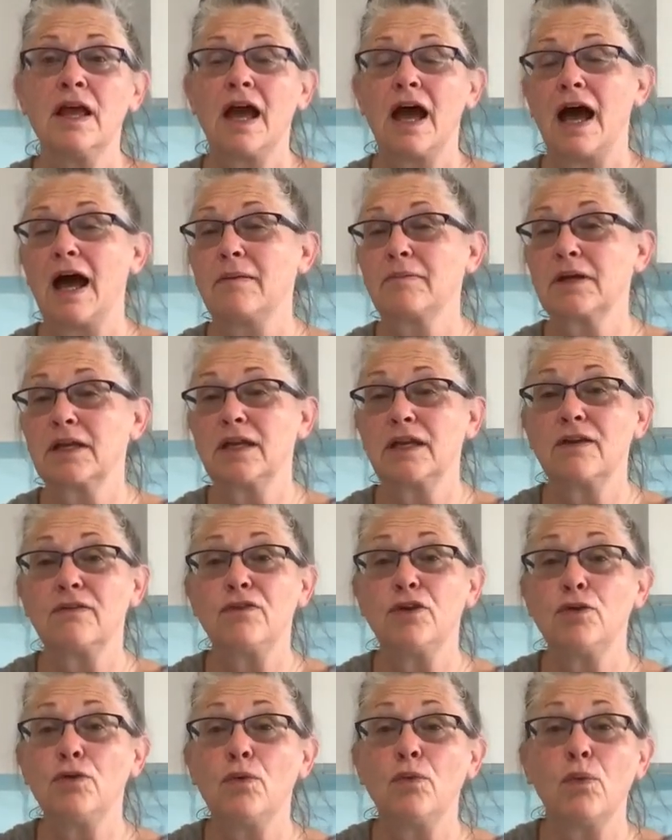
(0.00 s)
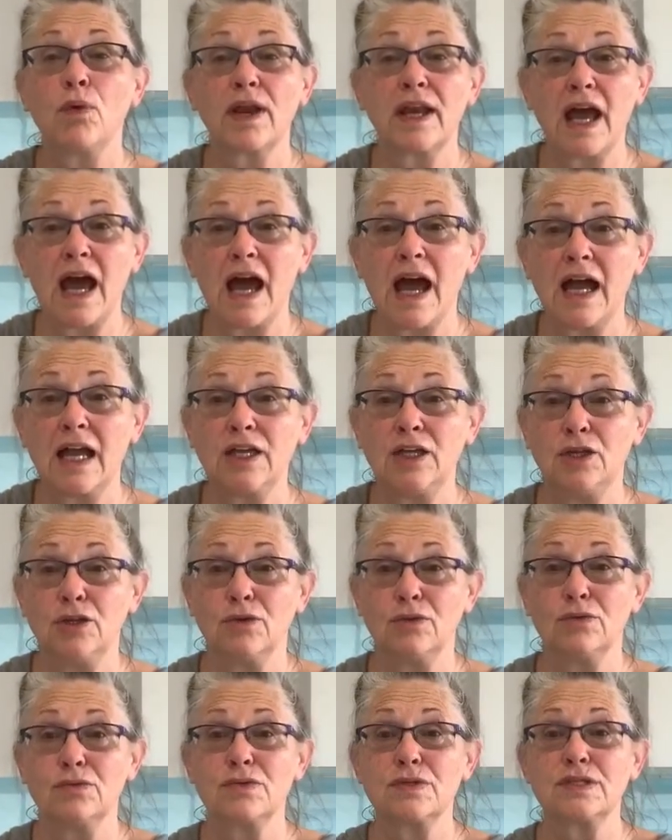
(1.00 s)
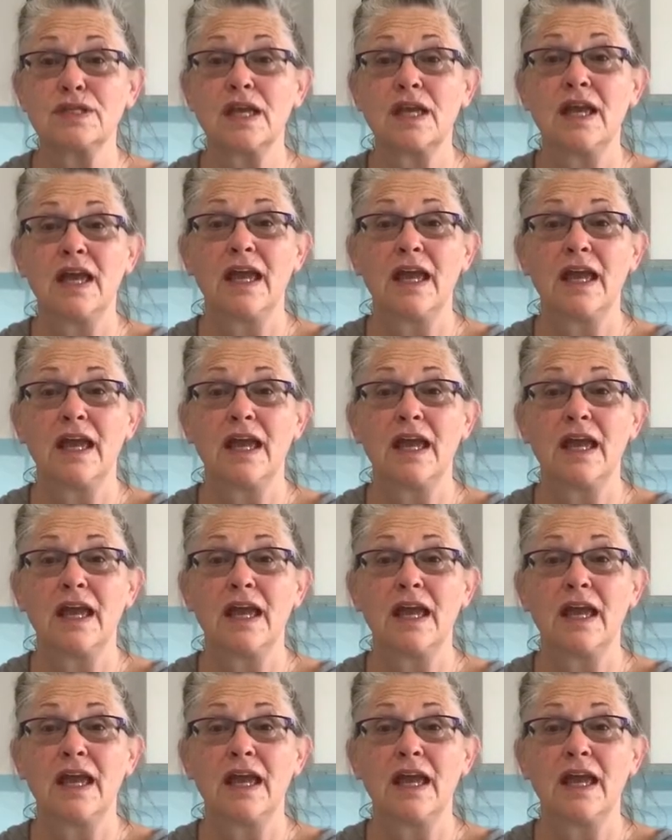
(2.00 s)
I'm gonna give you what I use,